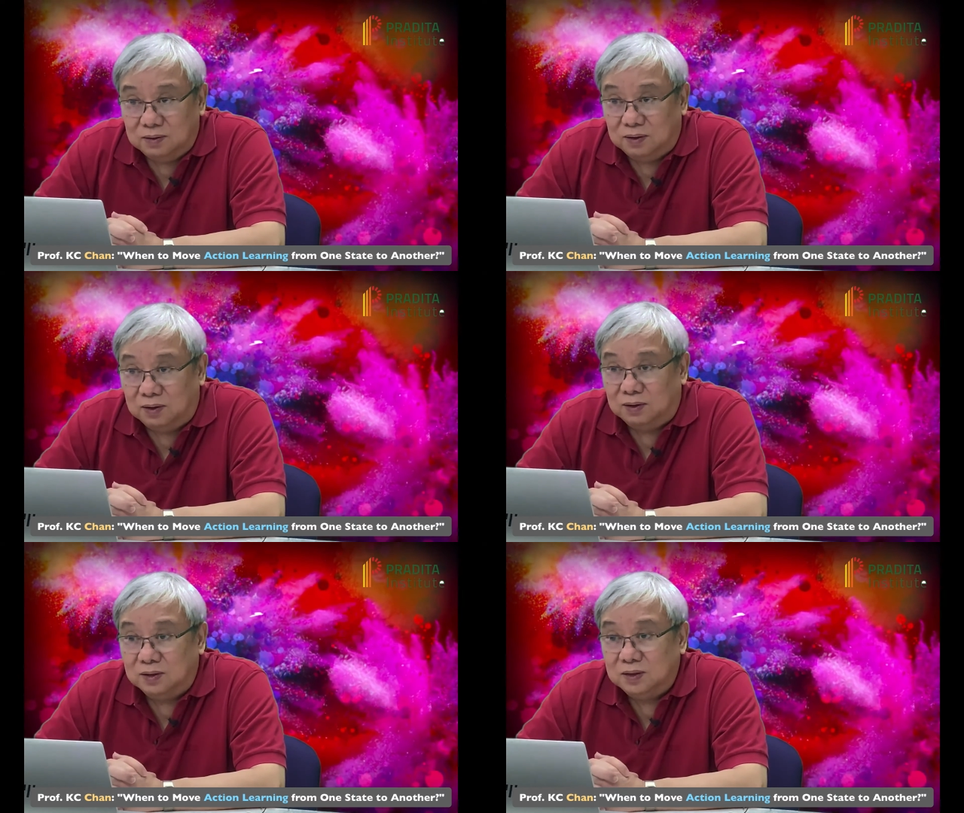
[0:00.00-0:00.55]

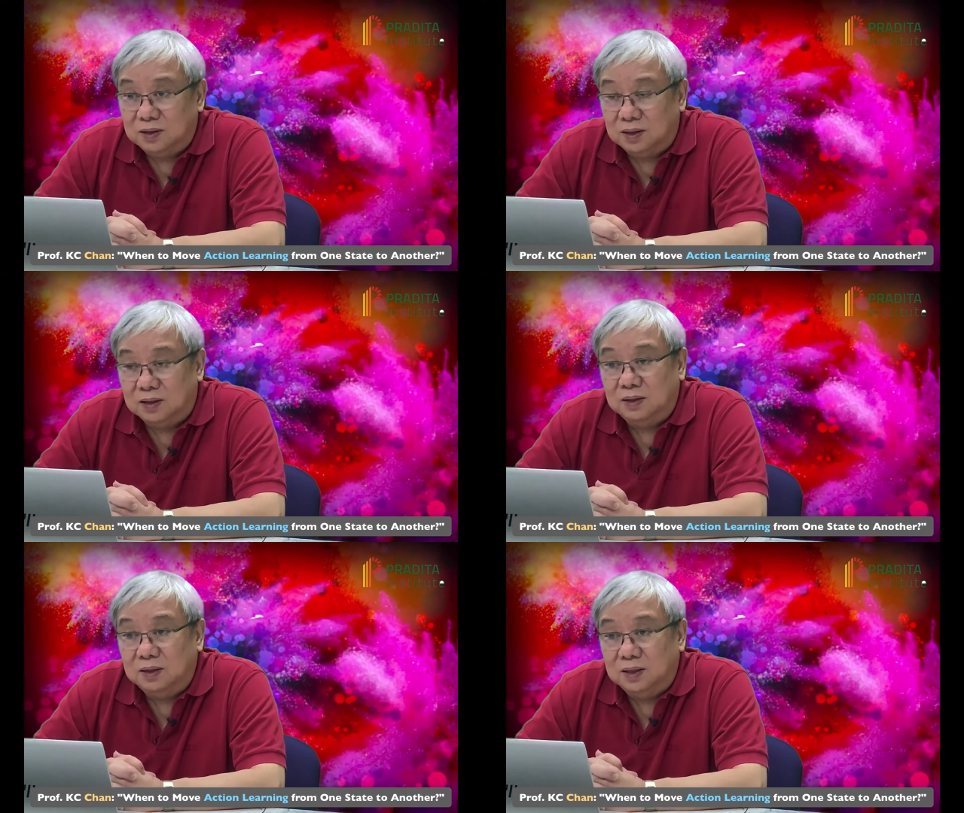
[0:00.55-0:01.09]
all
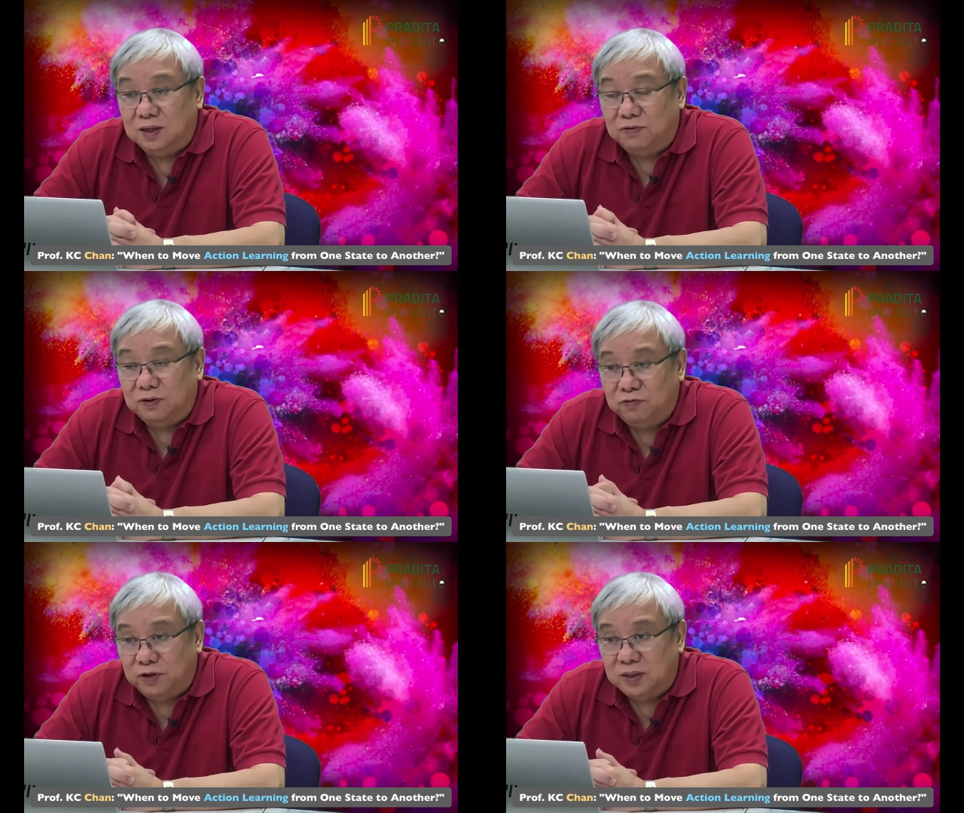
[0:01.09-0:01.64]
the
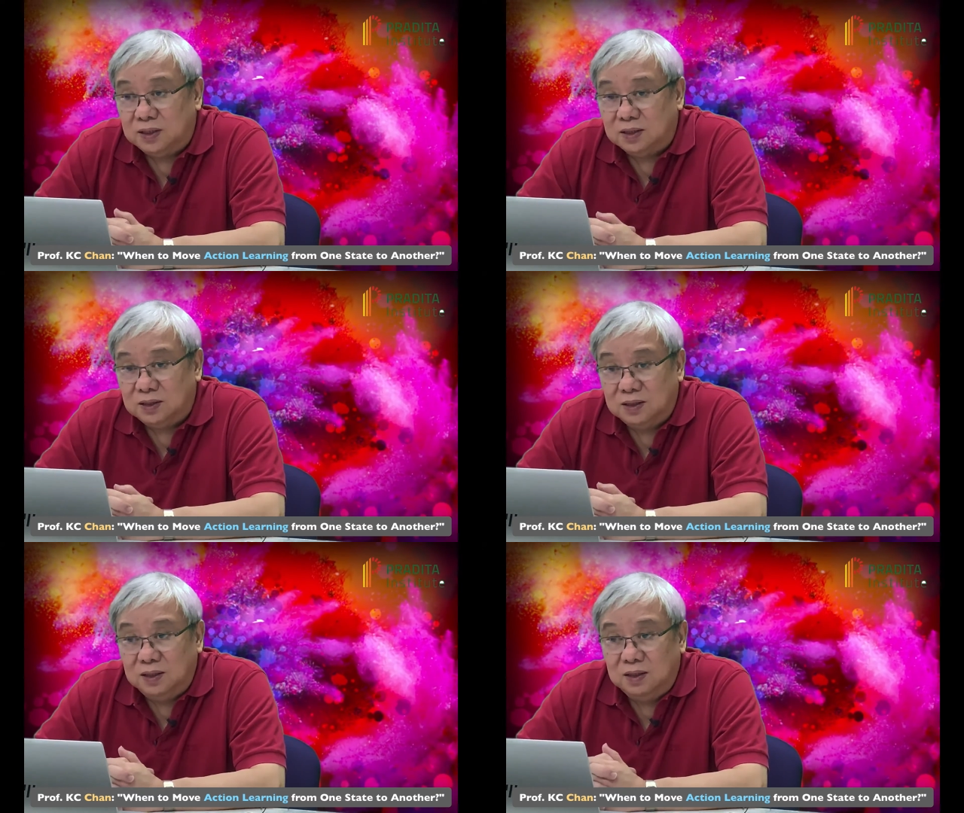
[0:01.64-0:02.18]
different
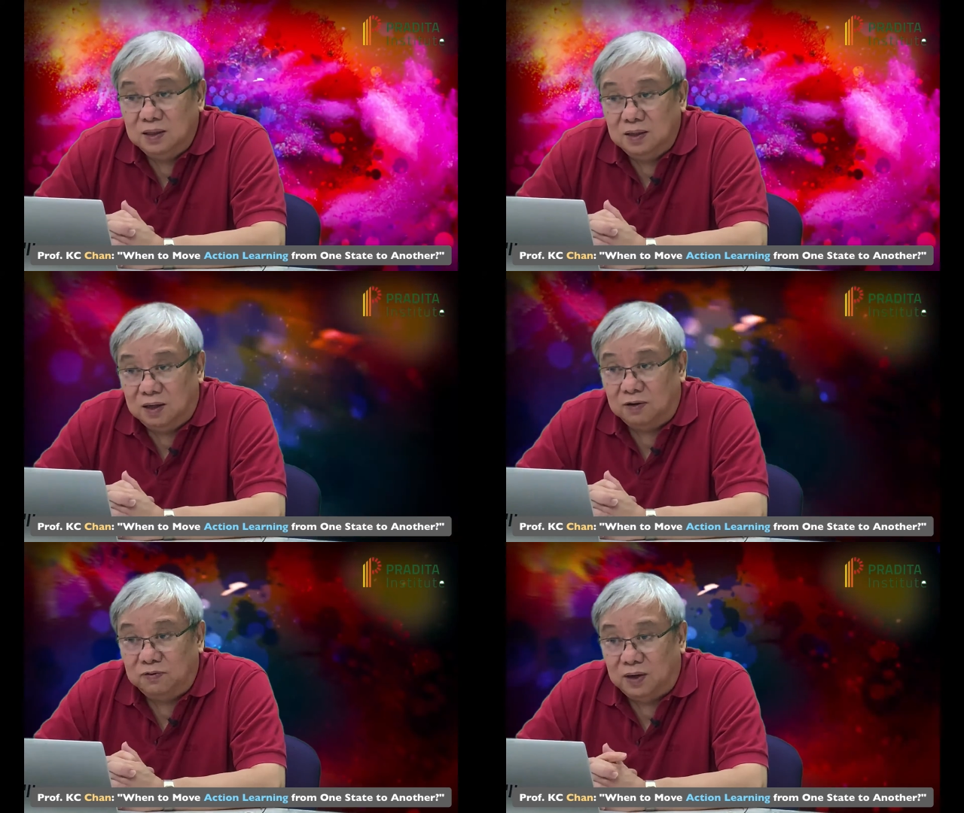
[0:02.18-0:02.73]
phases
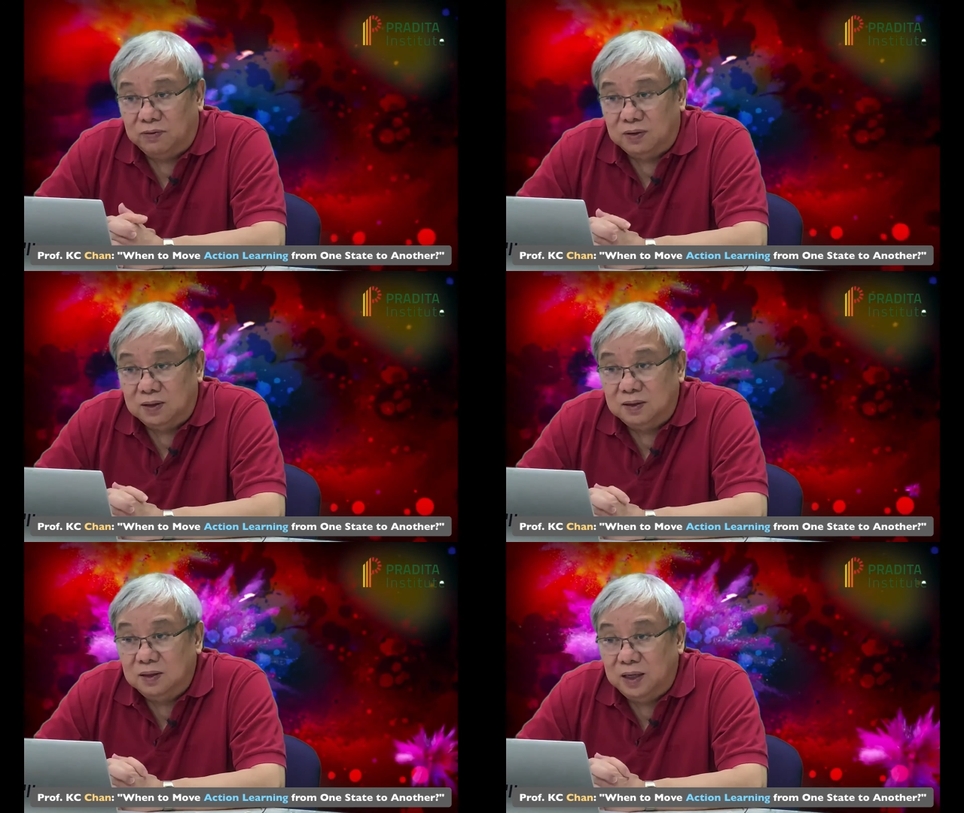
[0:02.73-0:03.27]
of
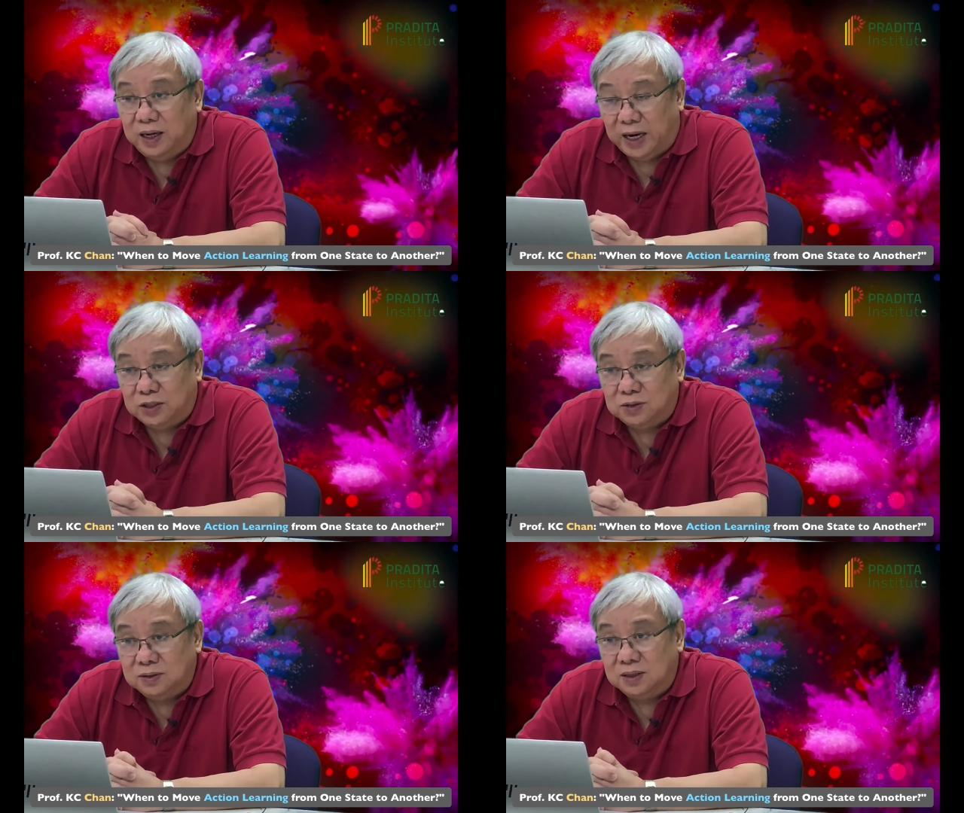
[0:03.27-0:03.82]
our
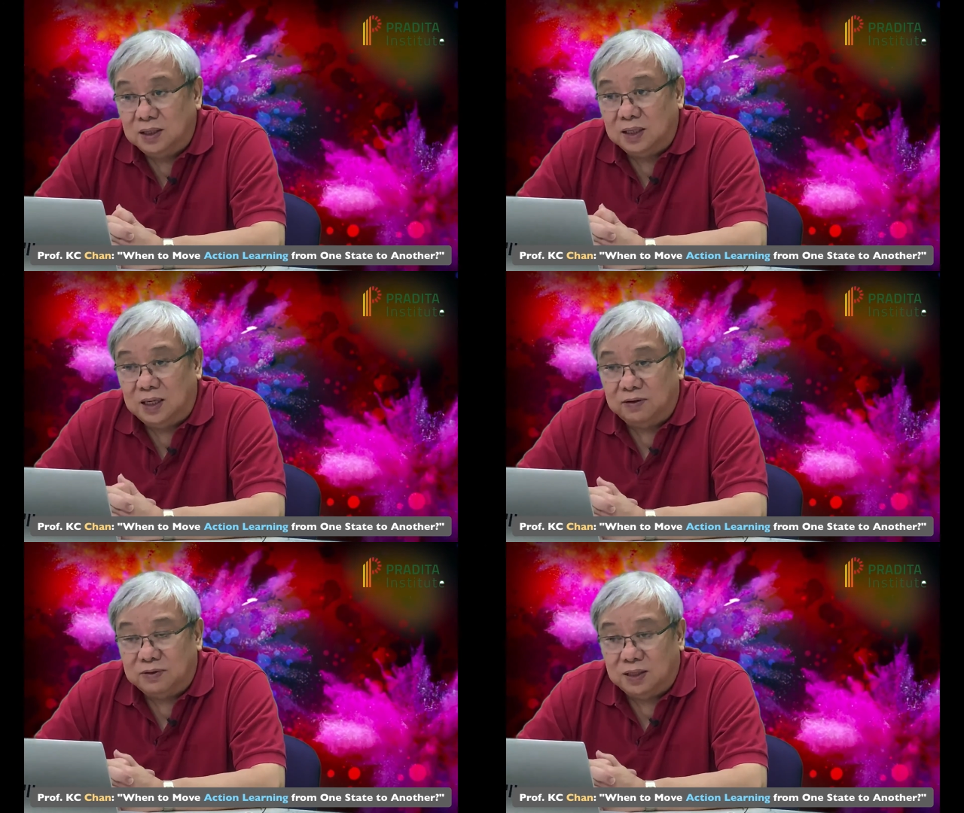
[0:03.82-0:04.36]
action learning
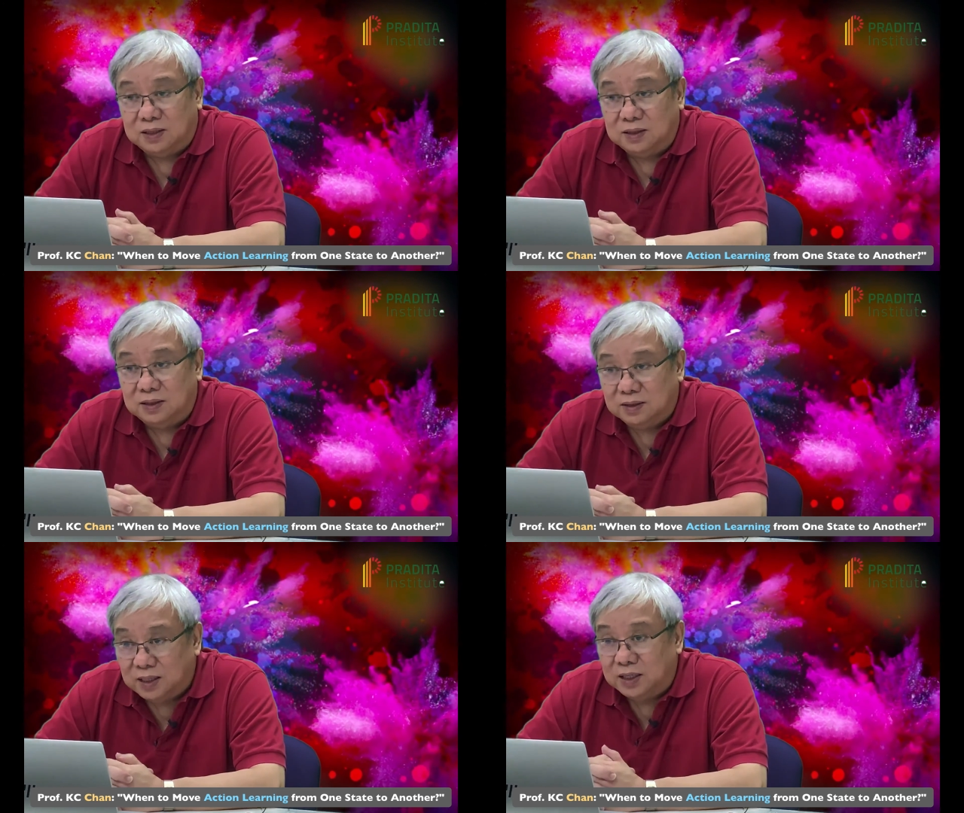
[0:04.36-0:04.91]
life
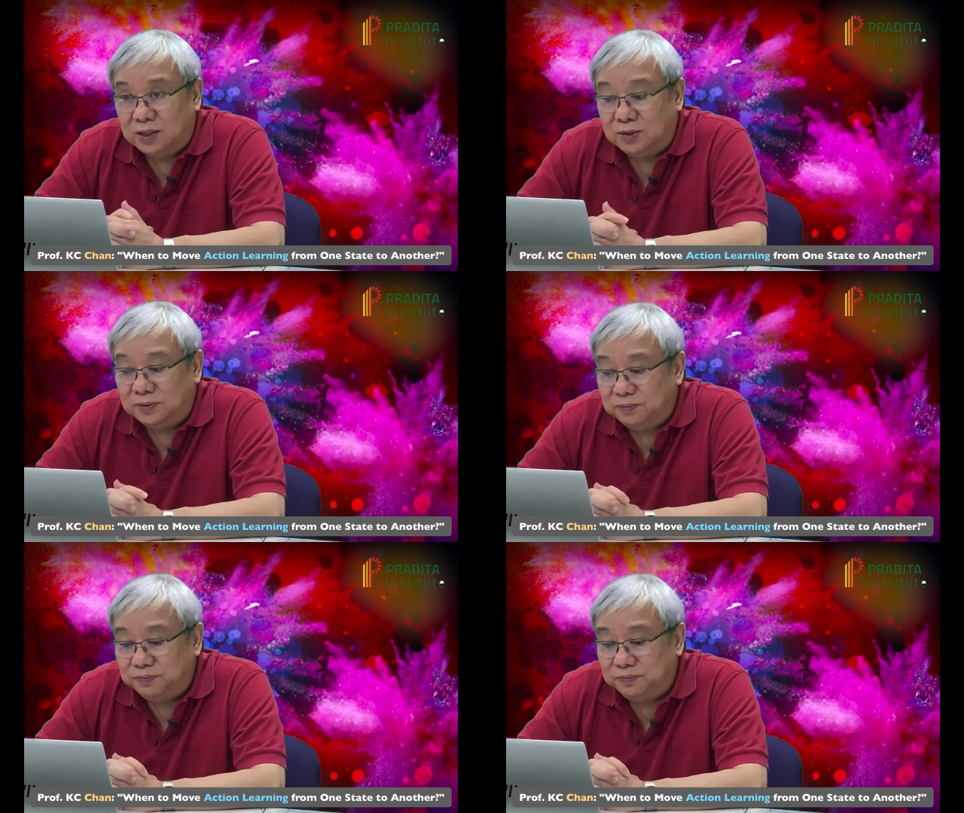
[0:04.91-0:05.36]
cycle. Thank you.